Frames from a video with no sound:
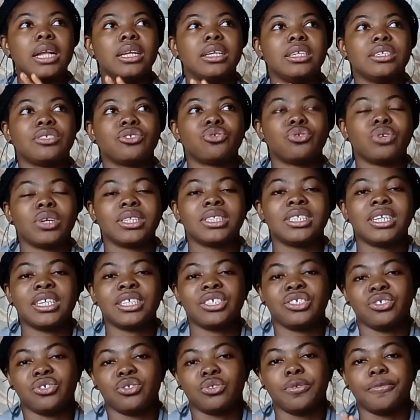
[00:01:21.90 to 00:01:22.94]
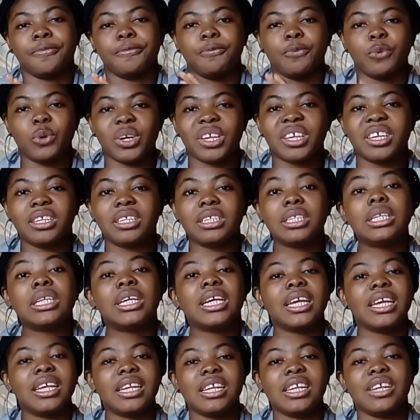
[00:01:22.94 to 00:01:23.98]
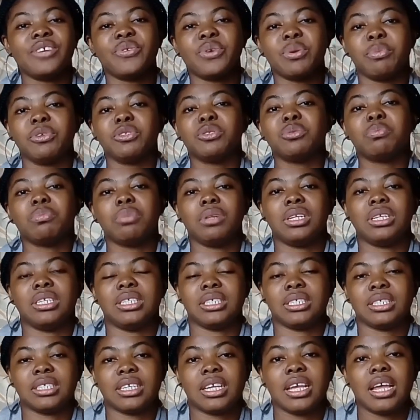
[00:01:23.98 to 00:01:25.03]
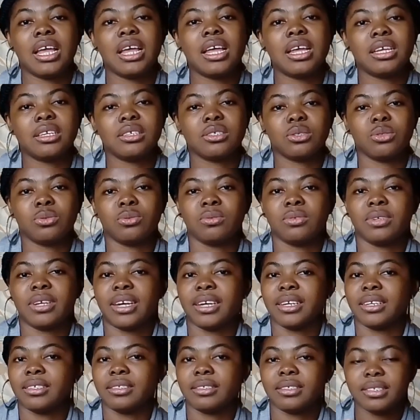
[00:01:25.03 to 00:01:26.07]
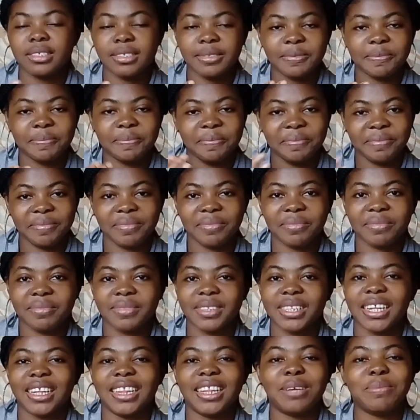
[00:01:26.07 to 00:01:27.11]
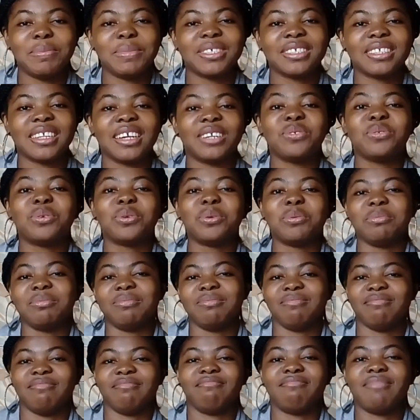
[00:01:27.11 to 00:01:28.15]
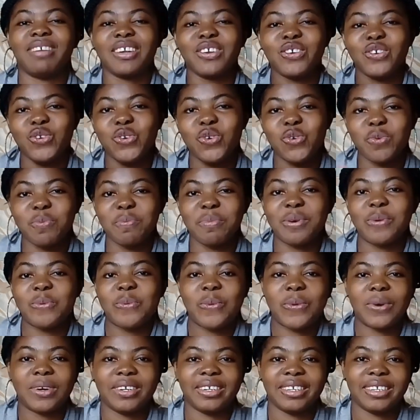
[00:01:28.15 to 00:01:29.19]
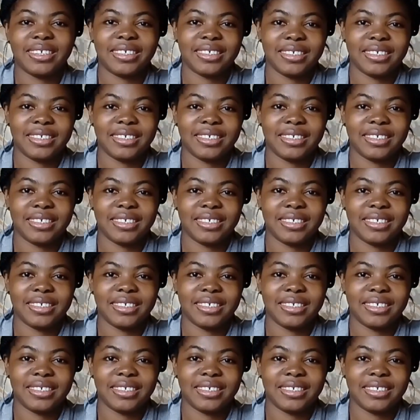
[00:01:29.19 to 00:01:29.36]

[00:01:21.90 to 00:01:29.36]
strategies of working in a remote place. So guys, let me start from number one.